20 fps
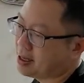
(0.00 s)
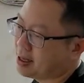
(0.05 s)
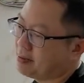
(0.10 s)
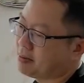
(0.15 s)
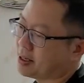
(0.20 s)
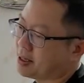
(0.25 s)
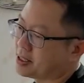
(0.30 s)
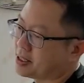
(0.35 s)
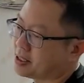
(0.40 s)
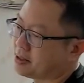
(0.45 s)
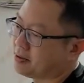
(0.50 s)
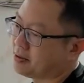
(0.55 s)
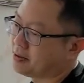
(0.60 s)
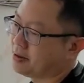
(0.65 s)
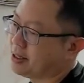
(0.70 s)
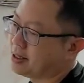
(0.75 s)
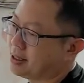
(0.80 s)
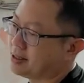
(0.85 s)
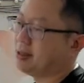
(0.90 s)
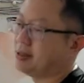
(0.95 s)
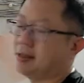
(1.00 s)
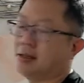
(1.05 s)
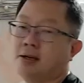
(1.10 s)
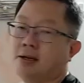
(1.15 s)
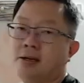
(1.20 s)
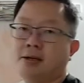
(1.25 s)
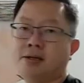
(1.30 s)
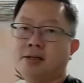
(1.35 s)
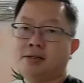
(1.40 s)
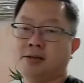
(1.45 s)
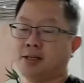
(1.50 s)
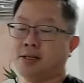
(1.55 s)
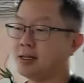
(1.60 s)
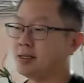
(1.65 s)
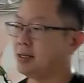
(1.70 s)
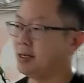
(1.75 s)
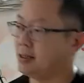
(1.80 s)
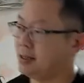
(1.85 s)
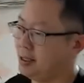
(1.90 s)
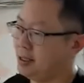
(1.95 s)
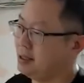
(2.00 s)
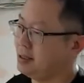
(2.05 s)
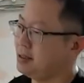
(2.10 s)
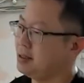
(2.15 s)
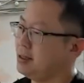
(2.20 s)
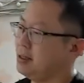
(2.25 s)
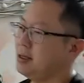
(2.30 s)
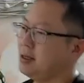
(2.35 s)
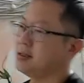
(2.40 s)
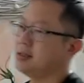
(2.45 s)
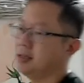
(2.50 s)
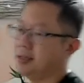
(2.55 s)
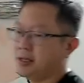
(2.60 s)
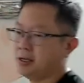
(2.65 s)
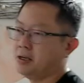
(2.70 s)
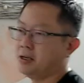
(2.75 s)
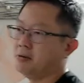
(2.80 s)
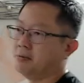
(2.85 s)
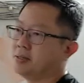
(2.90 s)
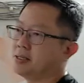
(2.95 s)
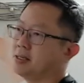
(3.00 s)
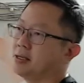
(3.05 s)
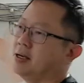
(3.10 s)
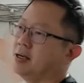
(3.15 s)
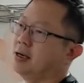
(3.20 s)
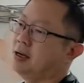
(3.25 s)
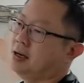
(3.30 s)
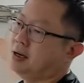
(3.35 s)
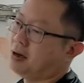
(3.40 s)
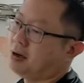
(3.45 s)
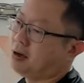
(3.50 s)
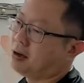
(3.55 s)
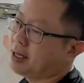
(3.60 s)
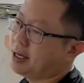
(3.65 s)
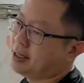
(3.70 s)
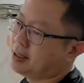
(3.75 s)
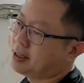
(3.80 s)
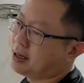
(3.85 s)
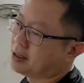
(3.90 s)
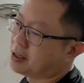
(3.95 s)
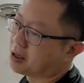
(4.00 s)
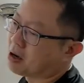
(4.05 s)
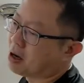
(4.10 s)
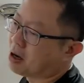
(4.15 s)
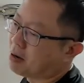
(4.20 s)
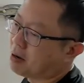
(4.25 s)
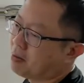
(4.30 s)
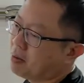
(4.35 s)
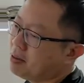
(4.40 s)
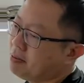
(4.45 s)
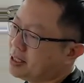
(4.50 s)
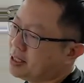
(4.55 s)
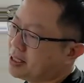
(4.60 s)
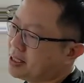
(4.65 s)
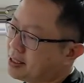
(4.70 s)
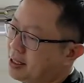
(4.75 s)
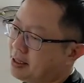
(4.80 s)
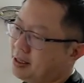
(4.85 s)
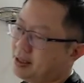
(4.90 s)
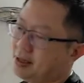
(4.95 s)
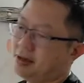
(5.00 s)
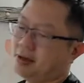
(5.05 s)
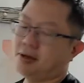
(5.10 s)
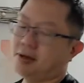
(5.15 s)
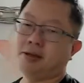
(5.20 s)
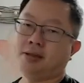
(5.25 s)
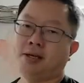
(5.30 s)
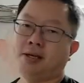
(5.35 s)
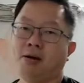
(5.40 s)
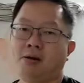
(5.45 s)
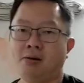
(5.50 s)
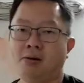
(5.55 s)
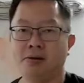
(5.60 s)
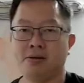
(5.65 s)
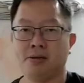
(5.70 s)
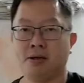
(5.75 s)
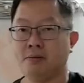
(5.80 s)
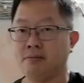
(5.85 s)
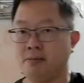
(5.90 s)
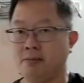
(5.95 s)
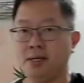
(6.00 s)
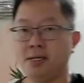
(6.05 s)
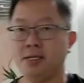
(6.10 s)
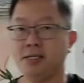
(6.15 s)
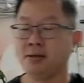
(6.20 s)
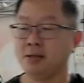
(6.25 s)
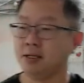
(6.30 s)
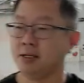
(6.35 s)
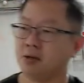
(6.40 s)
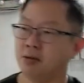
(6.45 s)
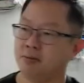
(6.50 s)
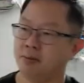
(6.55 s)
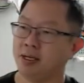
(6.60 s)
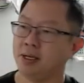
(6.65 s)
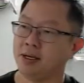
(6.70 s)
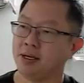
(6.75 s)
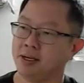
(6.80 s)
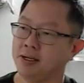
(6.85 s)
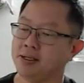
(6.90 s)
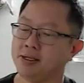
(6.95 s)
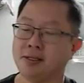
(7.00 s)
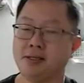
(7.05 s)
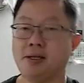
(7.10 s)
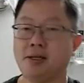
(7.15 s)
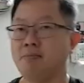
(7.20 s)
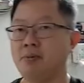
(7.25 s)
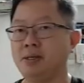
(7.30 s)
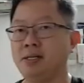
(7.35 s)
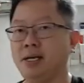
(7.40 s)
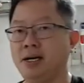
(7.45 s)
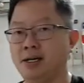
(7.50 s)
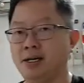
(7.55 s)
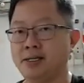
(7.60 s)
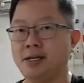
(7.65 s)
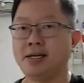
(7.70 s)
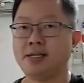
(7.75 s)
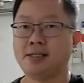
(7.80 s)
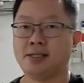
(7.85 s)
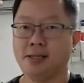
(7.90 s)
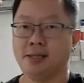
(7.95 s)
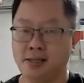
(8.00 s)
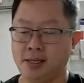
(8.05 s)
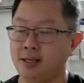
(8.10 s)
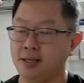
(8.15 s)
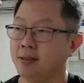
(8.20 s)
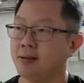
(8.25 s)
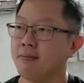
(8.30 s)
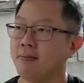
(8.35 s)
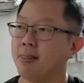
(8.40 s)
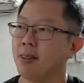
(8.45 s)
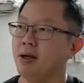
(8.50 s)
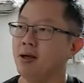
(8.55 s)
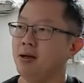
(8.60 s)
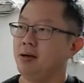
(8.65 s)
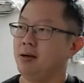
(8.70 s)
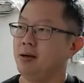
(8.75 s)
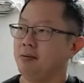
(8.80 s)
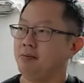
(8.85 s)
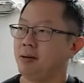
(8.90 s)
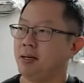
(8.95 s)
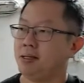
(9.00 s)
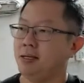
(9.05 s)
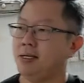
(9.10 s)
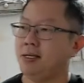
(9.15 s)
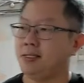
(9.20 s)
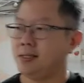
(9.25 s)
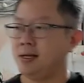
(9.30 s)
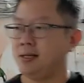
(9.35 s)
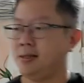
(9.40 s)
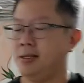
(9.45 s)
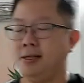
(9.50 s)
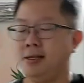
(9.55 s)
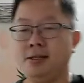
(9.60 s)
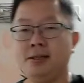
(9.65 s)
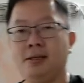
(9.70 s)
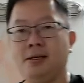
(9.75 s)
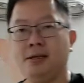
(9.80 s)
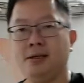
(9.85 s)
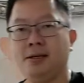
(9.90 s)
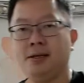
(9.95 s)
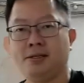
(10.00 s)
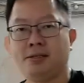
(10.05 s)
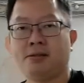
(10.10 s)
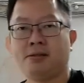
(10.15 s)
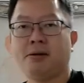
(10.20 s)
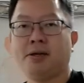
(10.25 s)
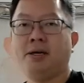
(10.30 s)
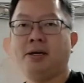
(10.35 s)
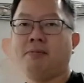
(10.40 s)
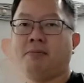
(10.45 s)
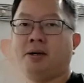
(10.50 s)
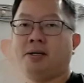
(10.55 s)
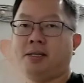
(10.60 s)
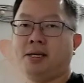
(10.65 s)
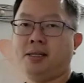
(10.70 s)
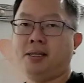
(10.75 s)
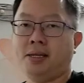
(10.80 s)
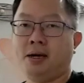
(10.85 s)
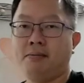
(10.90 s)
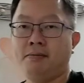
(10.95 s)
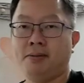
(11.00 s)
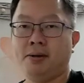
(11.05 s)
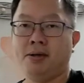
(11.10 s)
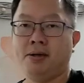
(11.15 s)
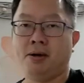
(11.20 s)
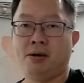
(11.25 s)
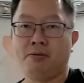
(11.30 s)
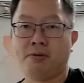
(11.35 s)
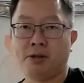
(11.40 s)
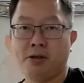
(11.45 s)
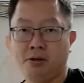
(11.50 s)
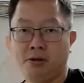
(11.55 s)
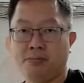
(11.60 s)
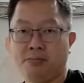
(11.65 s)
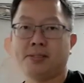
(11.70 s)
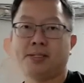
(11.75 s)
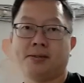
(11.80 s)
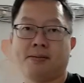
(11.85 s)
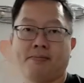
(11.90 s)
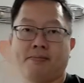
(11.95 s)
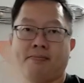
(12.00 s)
10 plus 3, 13. So there are 13 cubes. Okay, now the common mistake that many students will make is they put the answer as 13. But this 13 is talking about the number of cubes.